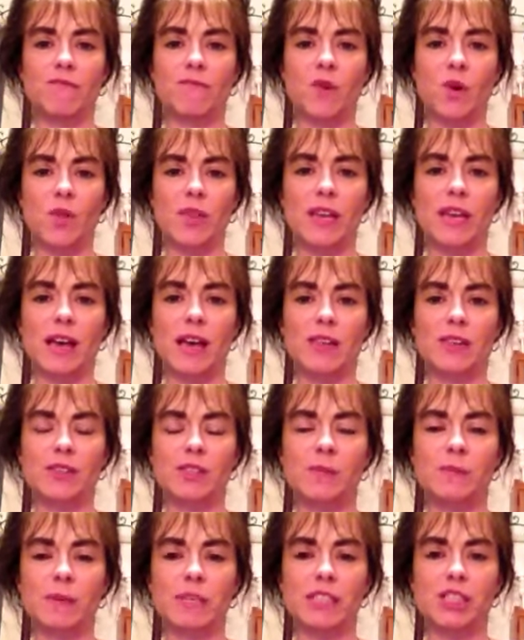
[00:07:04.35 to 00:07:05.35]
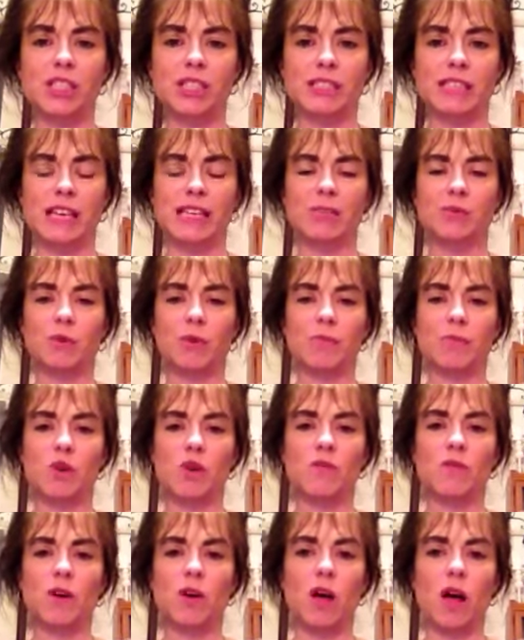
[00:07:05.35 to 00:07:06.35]
for the other speeches as we
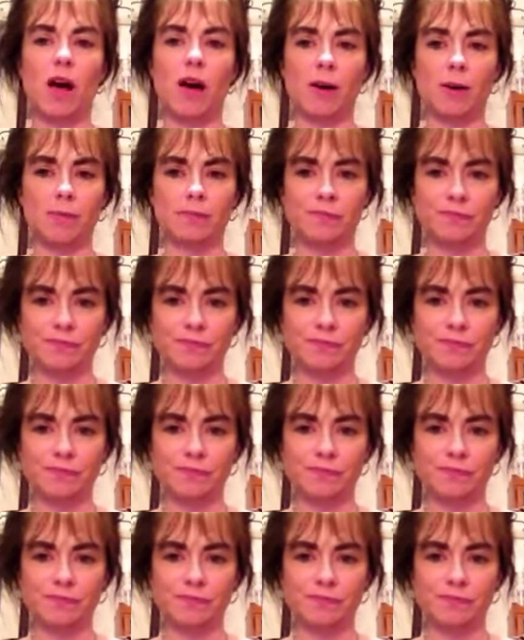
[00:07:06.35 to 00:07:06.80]
move along.